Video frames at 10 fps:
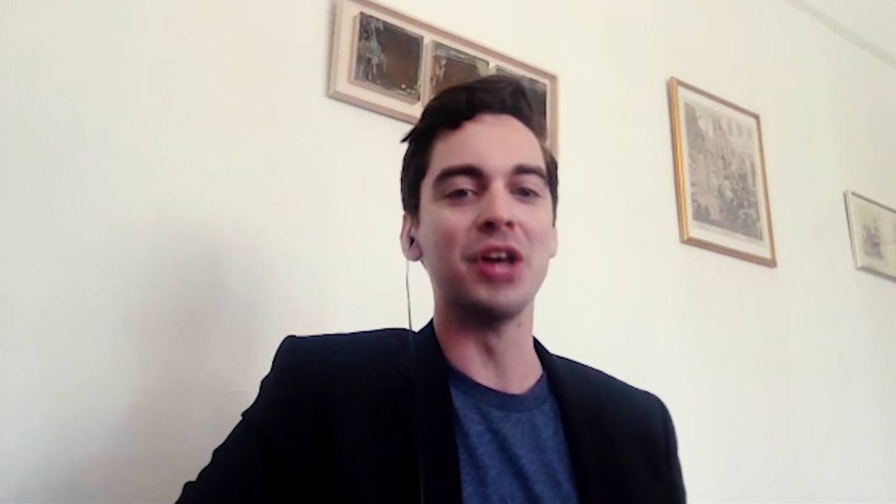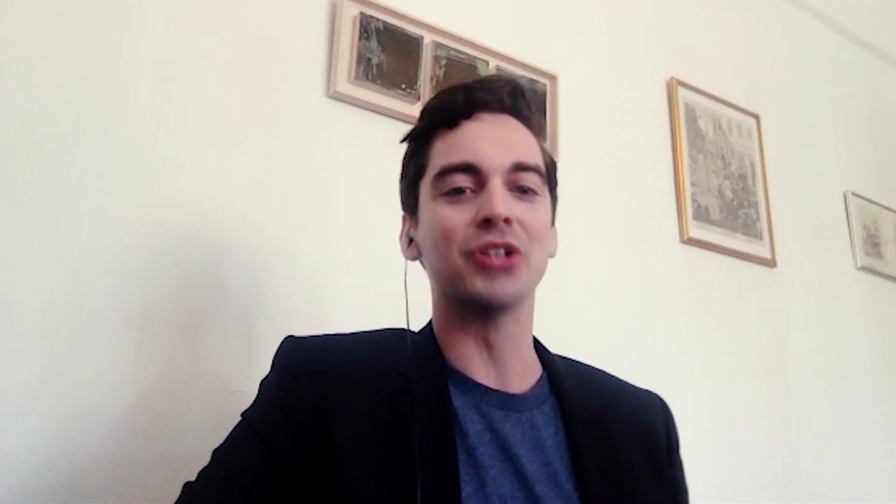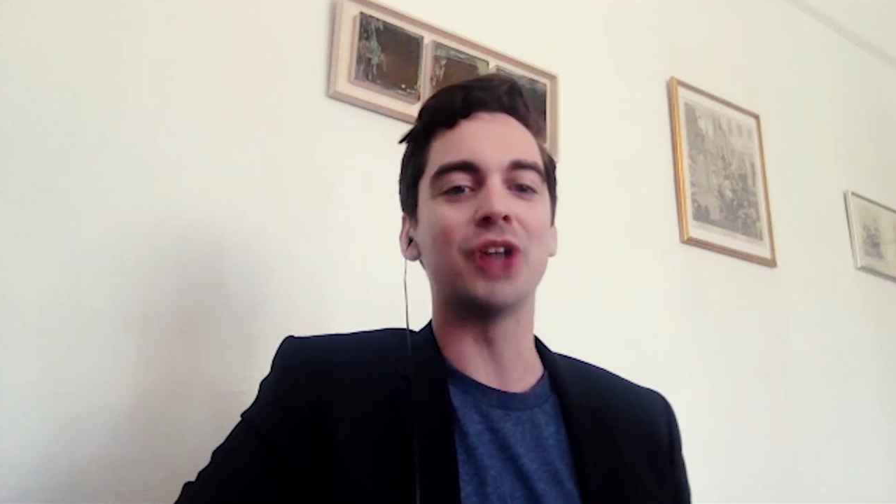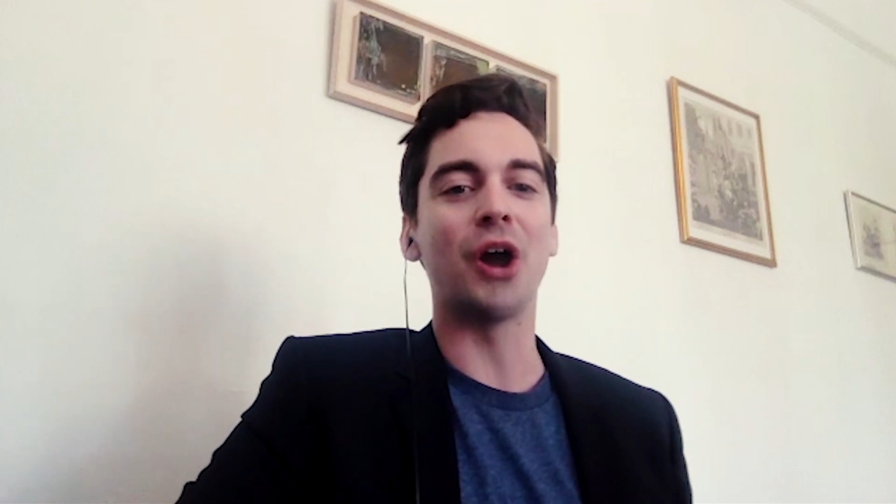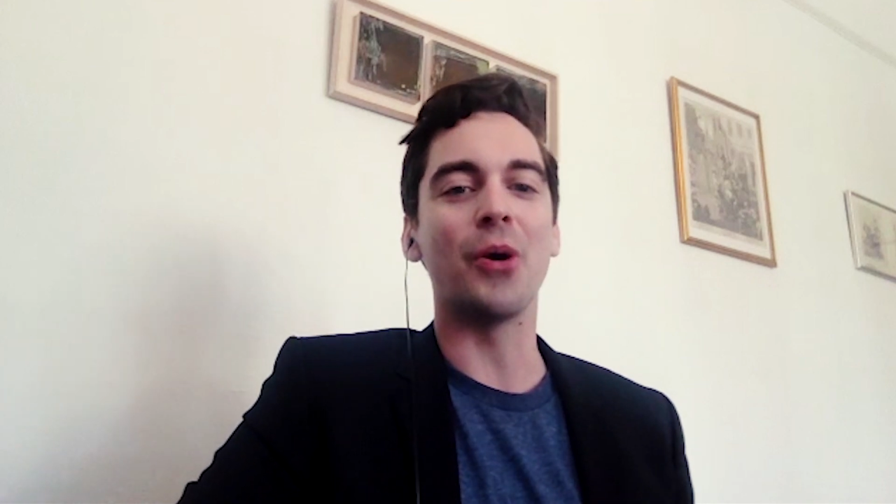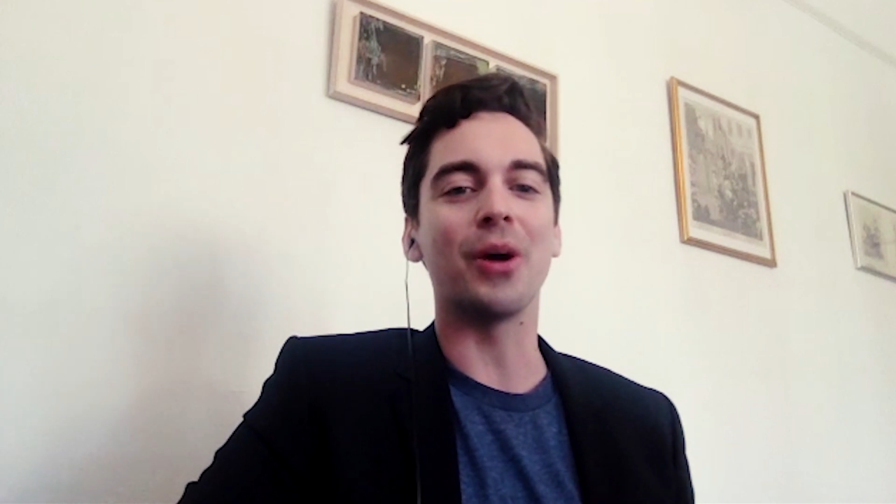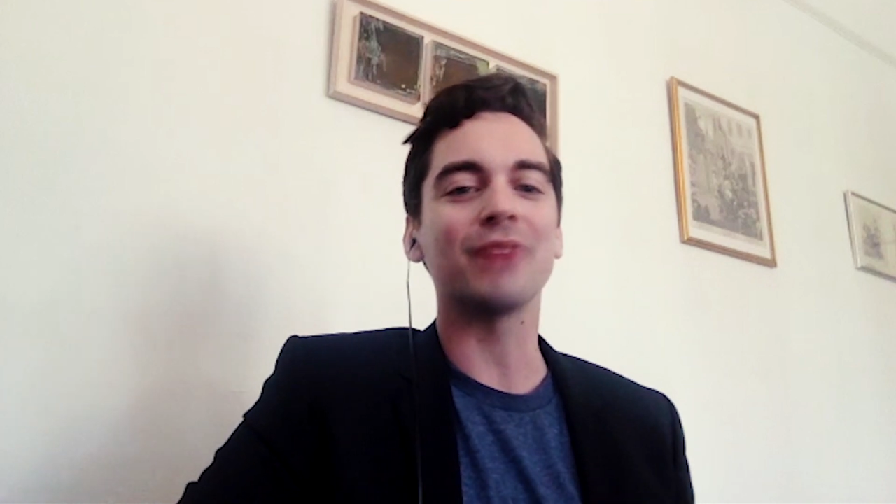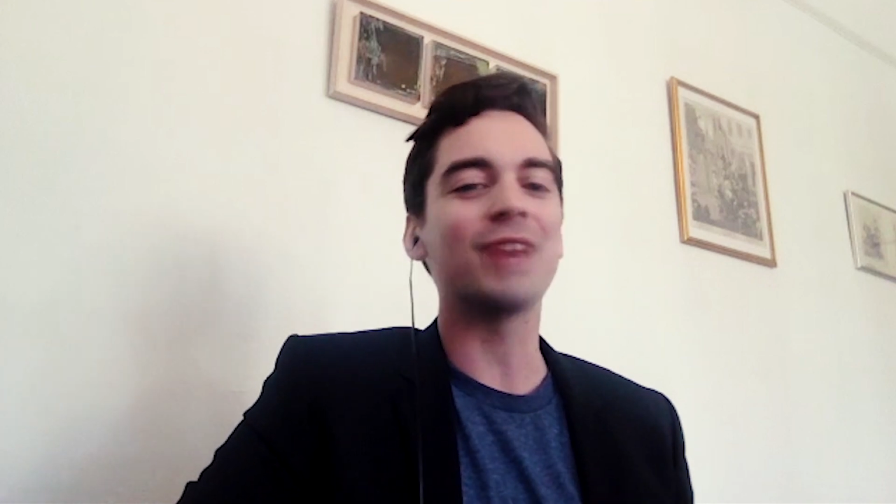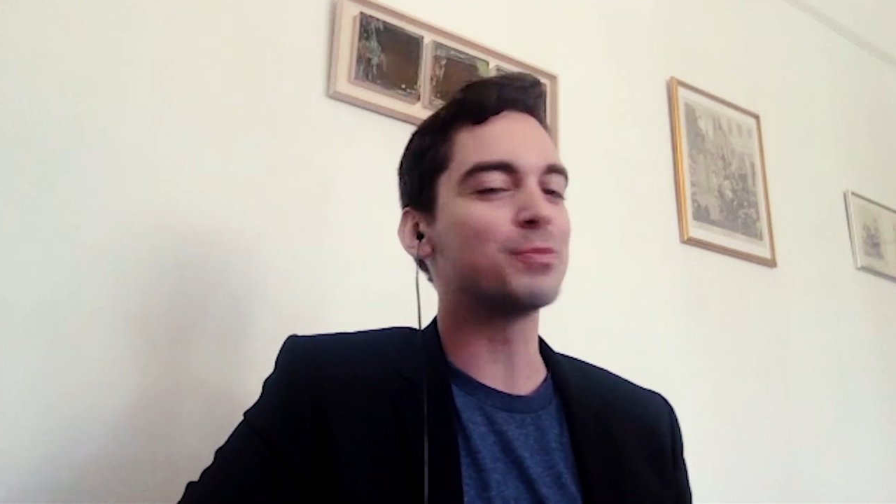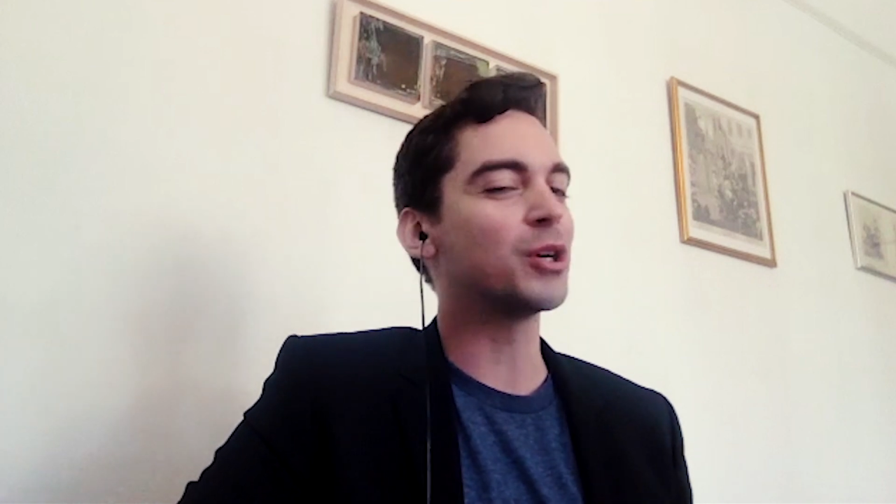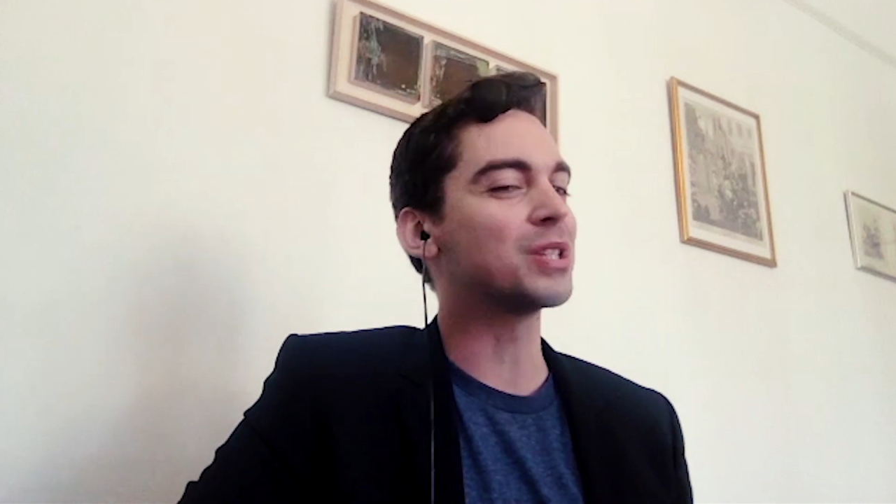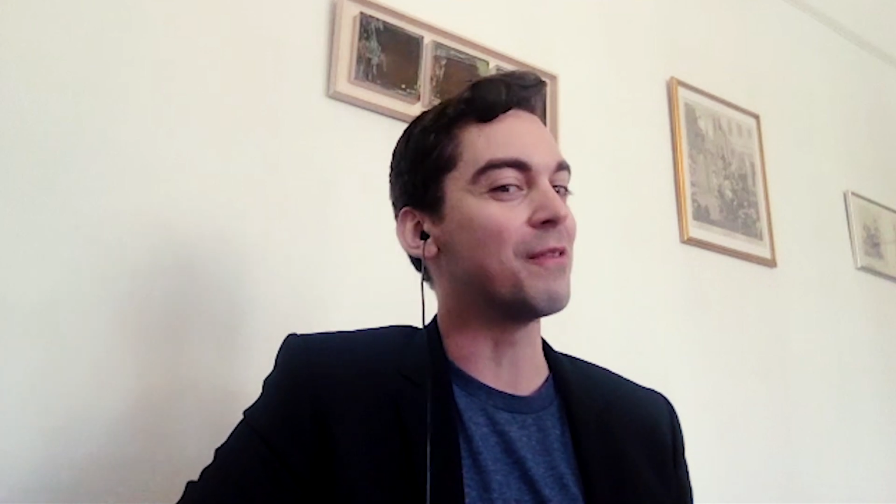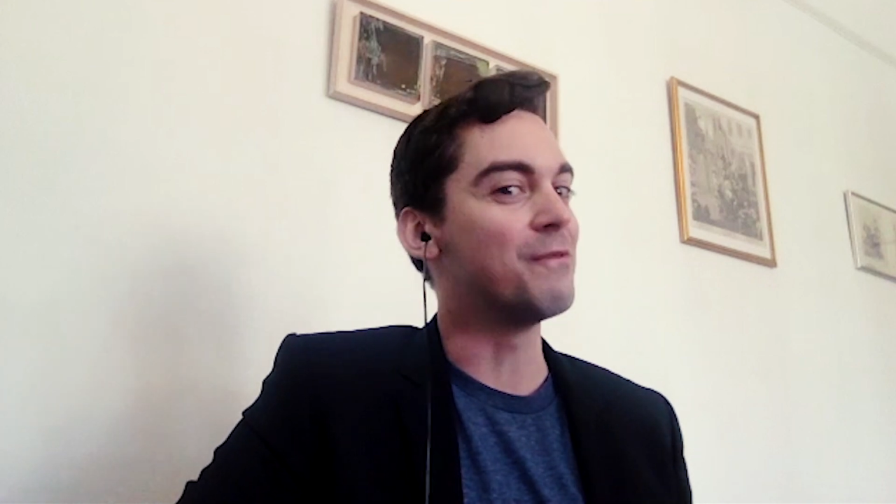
So Facebook was a